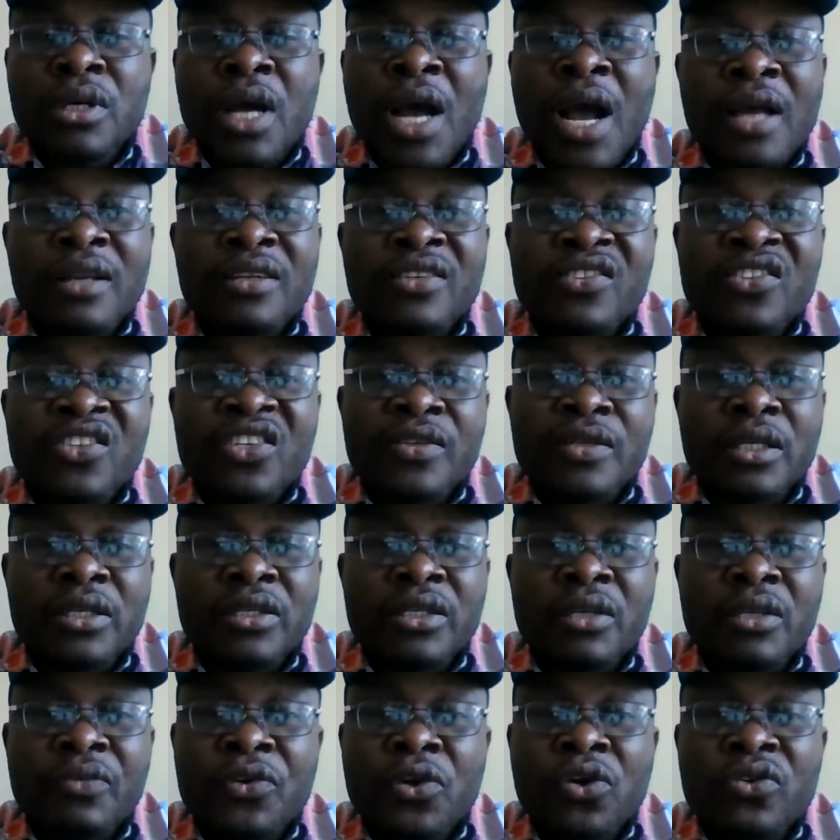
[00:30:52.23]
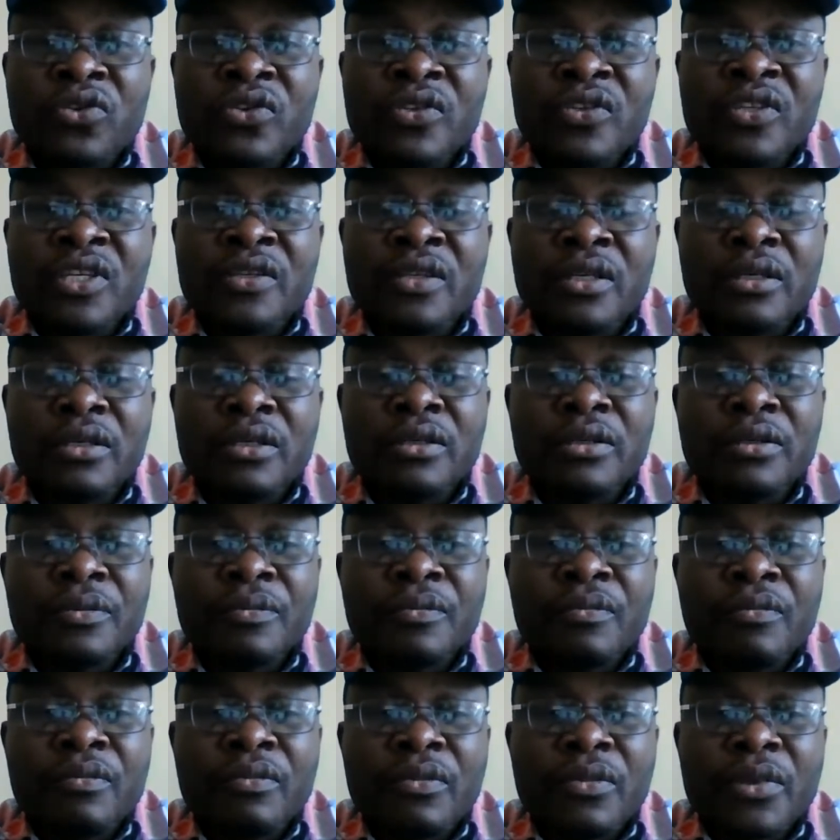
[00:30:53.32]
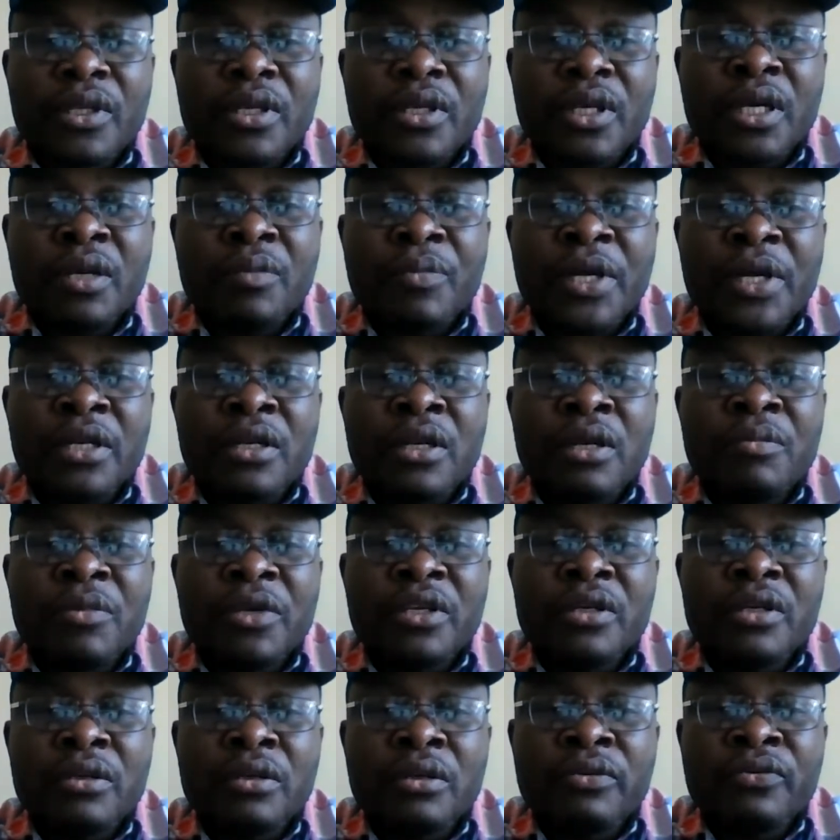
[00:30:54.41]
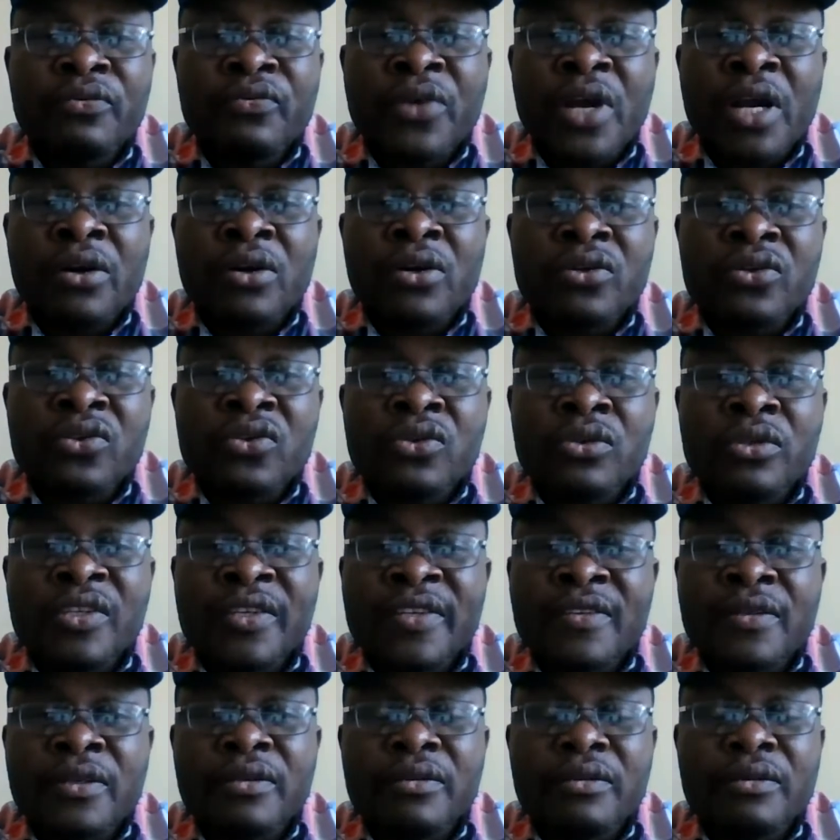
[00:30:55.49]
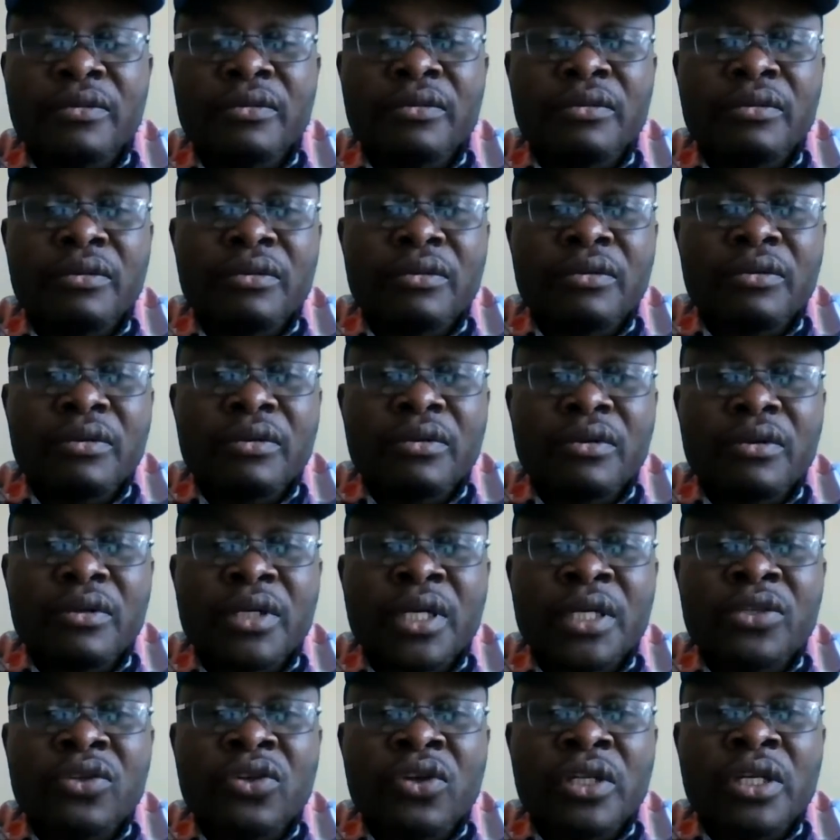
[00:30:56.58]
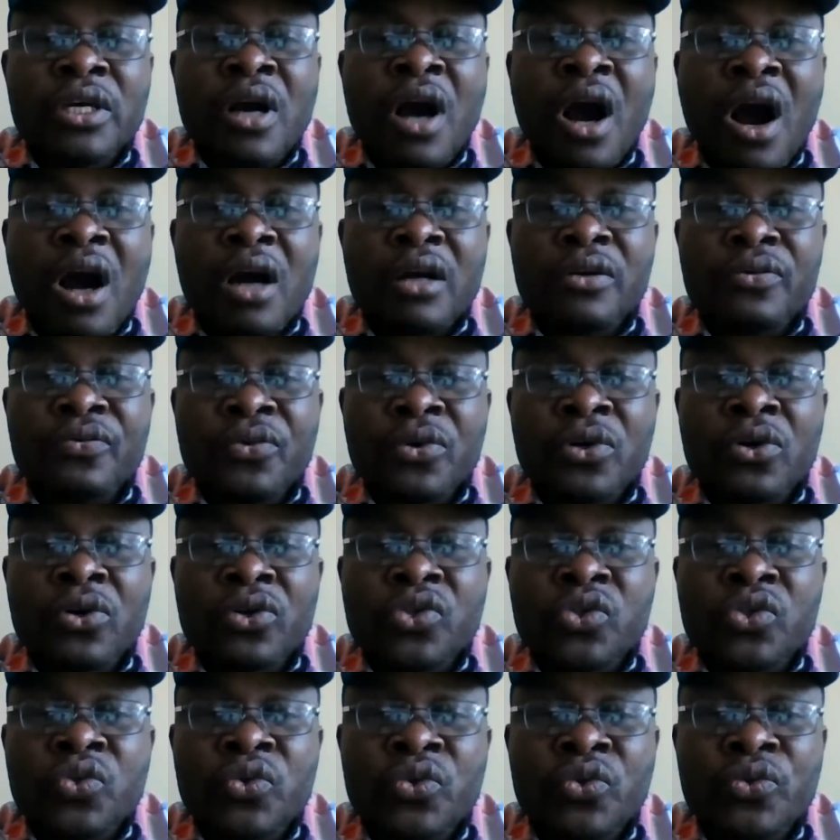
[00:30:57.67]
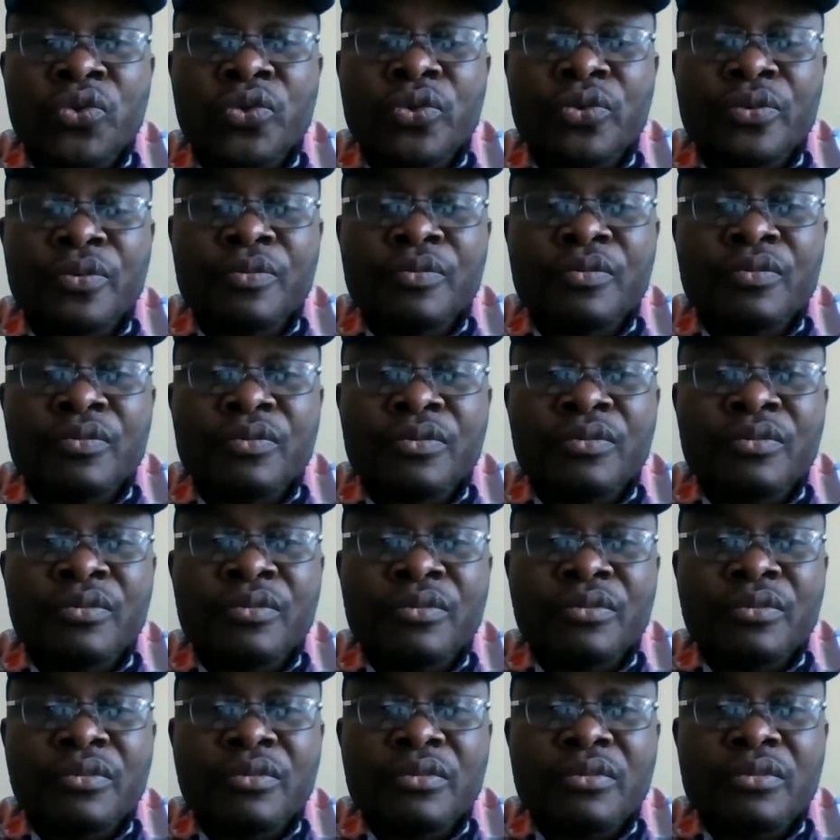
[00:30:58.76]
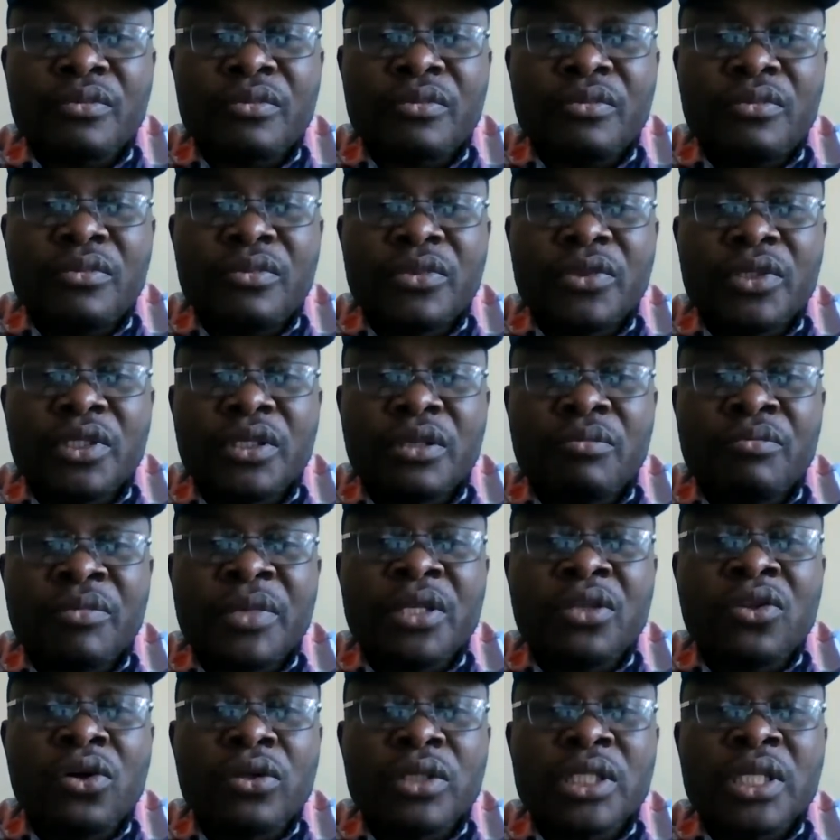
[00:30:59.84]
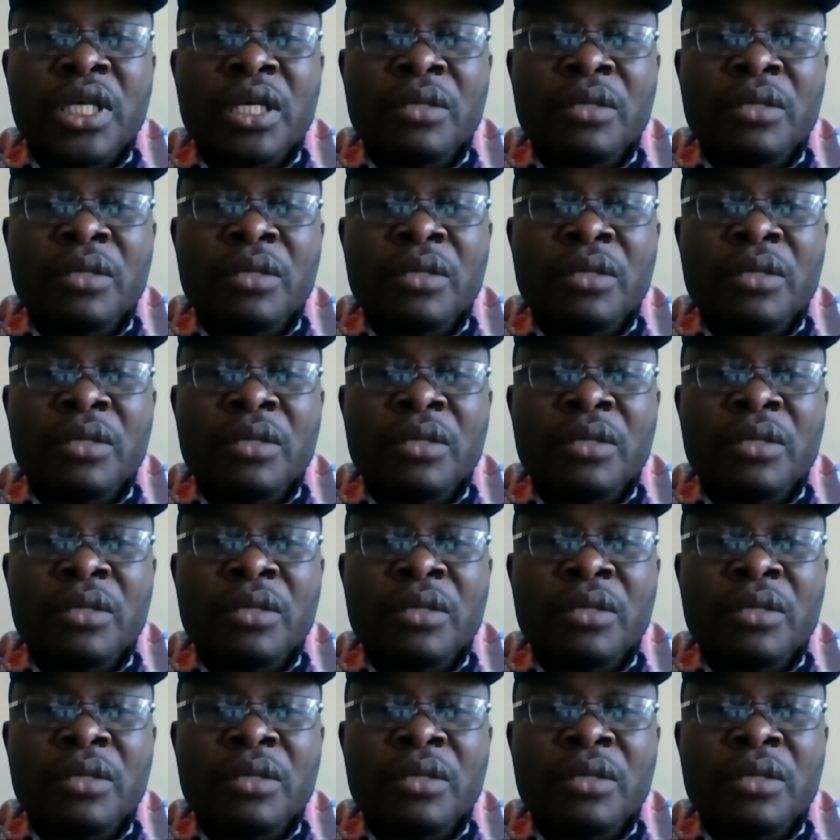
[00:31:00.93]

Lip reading: hard season, difficult season, and pandemic virus season. There's nothing hard for God to do. But don't